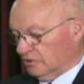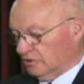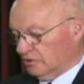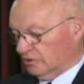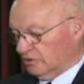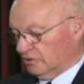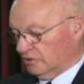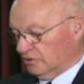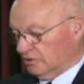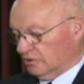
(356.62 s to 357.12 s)

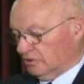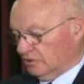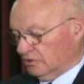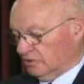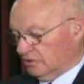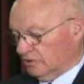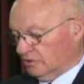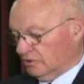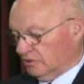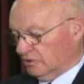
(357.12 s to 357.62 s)

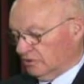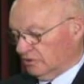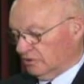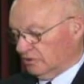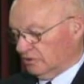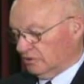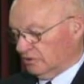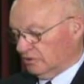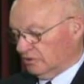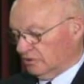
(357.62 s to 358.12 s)

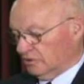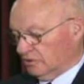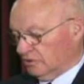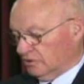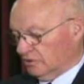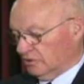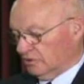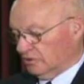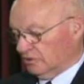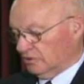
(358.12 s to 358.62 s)

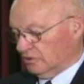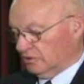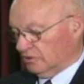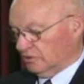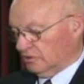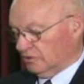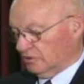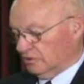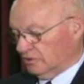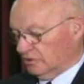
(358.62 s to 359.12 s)

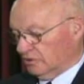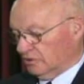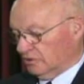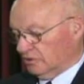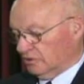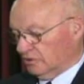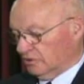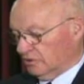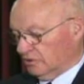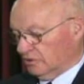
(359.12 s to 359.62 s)

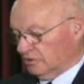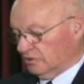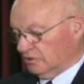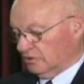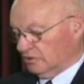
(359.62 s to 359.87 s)
(silence)